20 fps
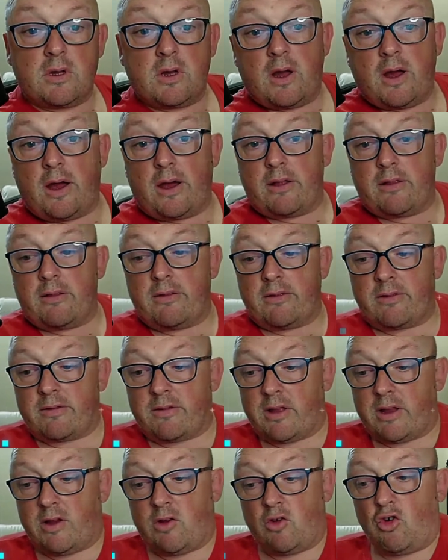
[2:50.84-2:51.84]
and
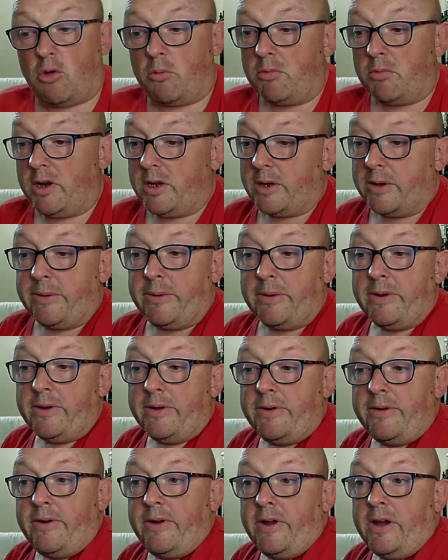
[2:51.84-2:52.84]
that you normally do.
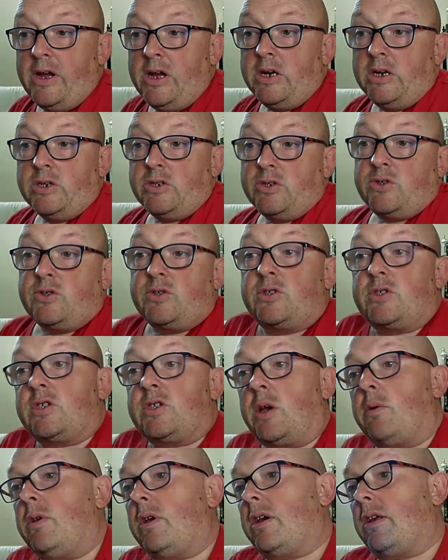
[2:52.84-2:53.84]
Just so
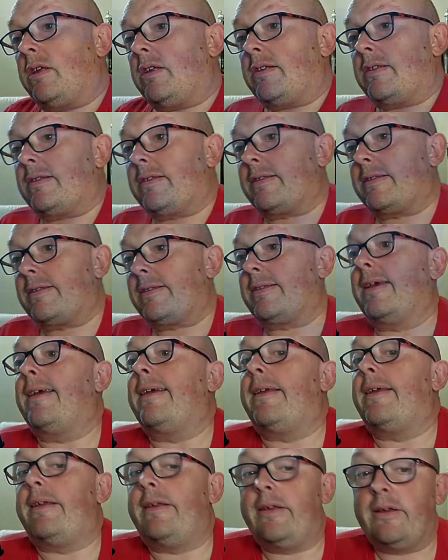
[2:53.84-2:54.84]
you can
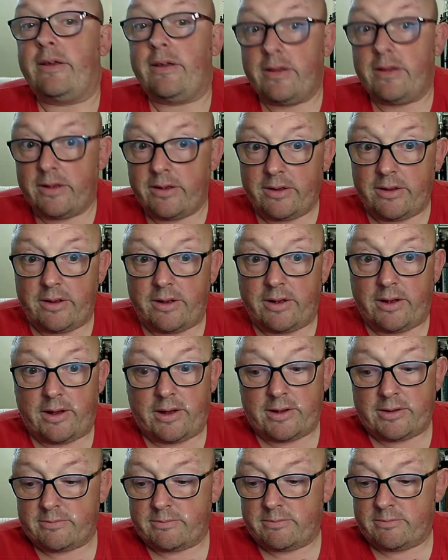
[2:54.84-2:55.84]
see
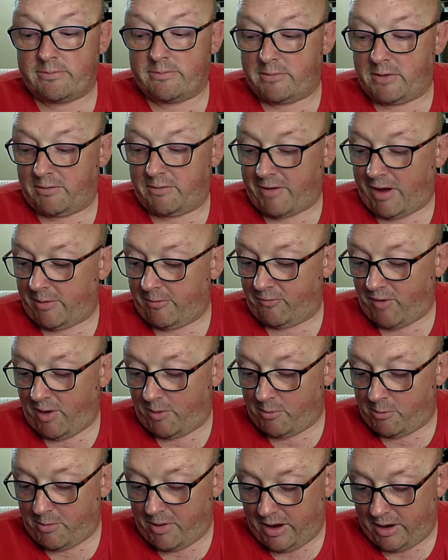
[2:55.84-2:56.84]
my right frame
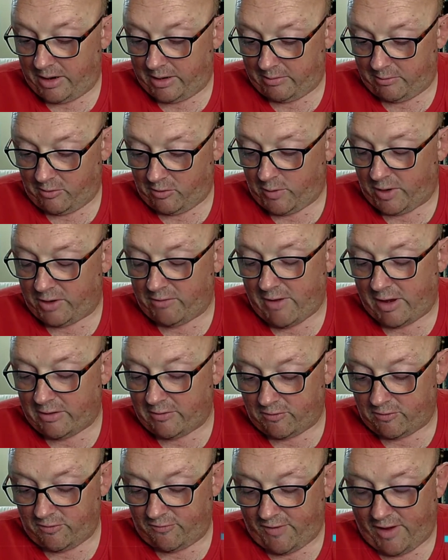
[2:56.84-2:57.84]
of mind, because when you edit
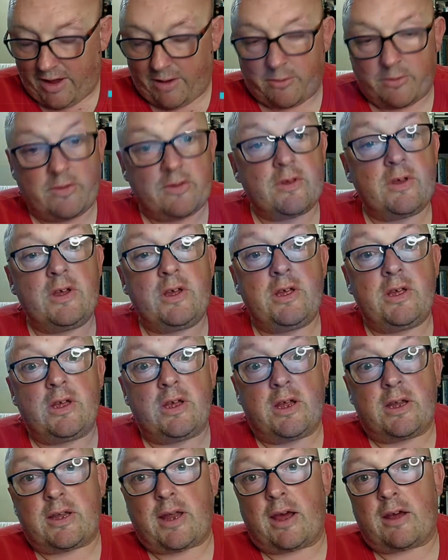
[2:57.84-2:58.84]
stuff out,
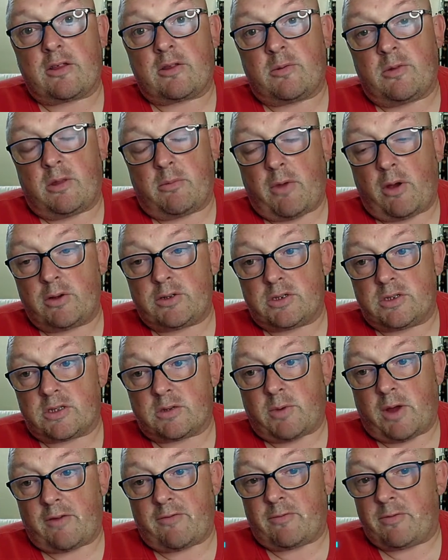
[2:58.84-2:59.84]
it takes some of the emotions
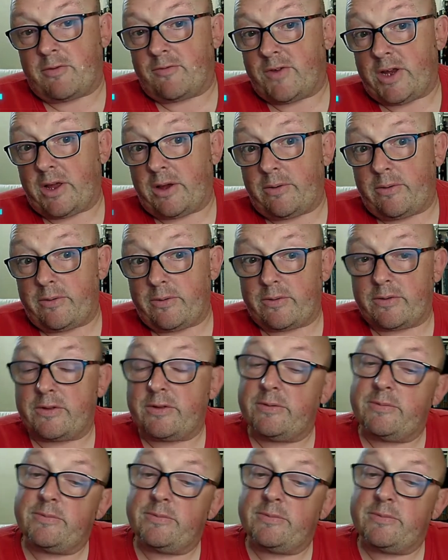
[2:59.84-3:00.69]
away from the videos.